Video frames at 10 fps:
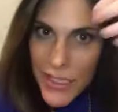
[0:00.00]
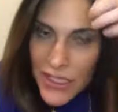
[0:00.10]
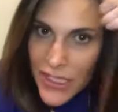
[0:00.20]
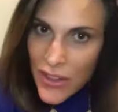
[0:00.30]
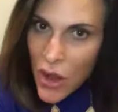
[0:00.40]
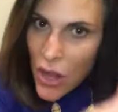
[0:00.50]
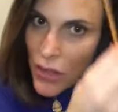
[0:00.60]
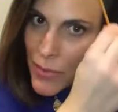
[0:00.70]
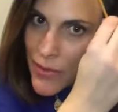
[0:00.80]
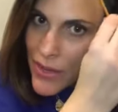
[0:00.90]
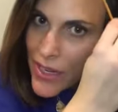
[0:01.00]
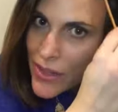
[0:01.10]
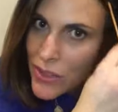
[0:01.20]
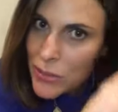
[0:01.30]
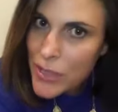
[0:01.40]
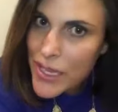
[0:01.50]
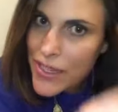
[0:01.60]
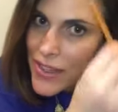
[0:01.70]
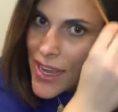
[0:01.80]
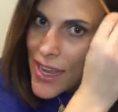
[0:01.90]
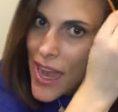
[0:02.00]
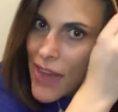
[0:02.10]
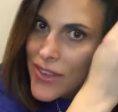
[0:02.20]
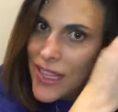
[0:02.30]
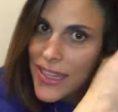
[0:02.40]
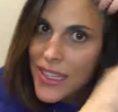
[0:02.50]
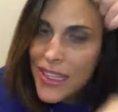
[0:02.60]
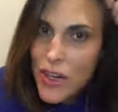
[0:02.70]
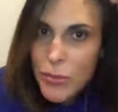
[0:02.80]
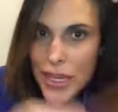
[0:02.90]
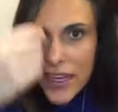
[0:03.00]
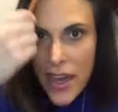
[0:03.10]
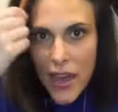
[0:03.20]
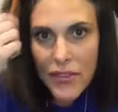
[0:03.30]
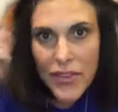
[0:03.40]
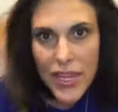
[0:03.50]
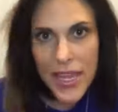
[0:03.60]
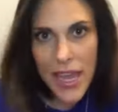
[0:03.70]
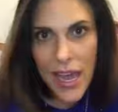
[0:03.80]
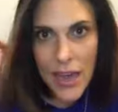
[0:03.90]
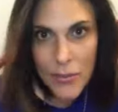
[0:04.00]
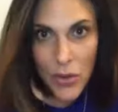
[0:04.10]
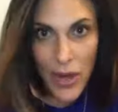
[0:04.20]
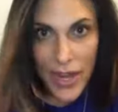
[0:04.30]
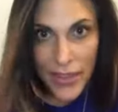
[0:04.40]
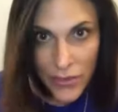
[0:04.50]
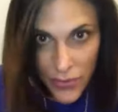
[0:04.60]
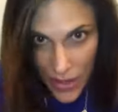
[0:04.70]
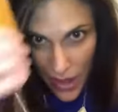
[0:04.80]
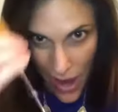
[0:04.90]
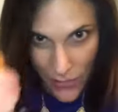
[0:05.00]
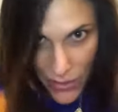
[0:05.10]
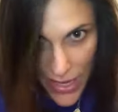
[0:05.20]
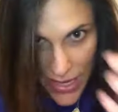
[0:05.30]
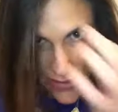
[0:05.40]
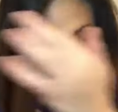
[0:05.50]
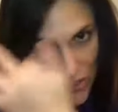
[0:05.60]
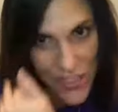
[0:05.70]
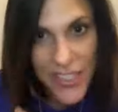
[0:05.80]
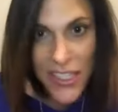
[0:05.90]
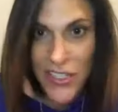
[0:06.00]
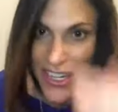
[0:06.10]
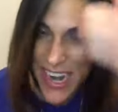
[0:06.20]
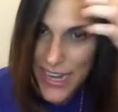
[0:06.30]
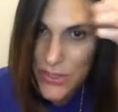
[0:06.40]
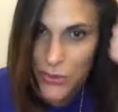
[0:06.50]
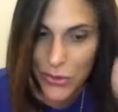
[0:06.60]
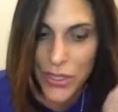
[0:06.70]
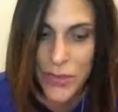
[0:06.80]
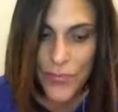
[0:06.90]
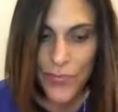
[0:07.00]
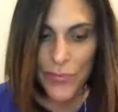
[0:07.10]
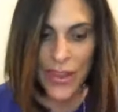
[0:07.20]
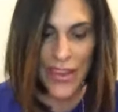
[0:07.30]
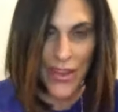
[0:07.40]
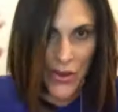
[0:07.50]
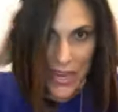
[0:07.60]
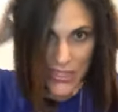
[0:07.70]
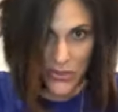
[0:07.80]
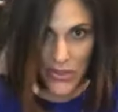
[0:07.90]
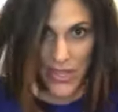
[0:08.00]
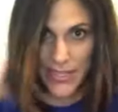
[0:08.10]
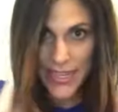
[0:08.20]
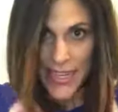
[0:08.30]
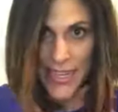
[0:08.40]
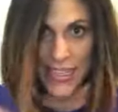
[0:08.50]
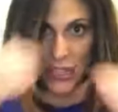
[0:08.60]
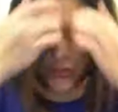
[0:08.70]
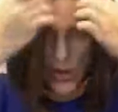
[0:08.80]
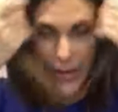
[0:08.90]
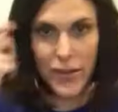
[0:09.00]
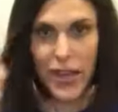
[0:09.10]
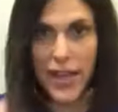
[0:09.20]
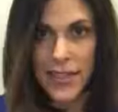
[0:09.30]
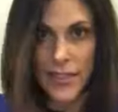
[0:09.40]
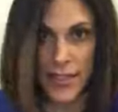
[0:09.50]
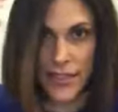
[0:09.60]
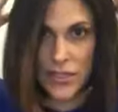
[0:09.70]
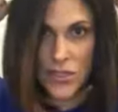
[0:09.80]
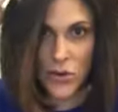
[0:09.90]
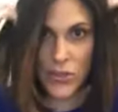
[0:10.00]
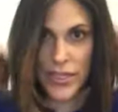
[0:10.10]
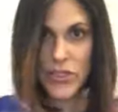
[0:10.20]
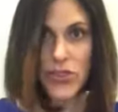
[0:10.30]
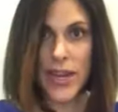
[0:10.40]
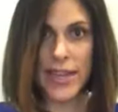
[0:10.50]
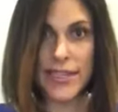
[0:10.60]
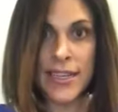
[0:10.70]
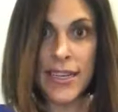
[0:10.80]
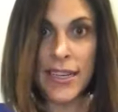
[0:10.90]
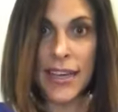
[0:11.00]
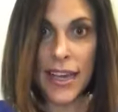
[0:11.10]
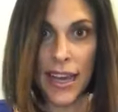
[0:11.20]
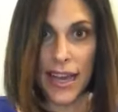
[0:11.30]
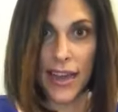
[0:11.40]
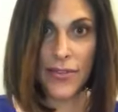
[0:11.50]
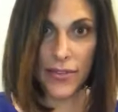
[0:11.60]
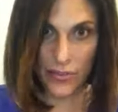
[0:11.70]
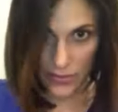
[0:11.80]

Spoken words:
mentioned in all of my videos, but having like the little bit of the gray in the front, I feel like gives it just such a natural look. Okay, so this is straight, you guys. This is totally straight. I have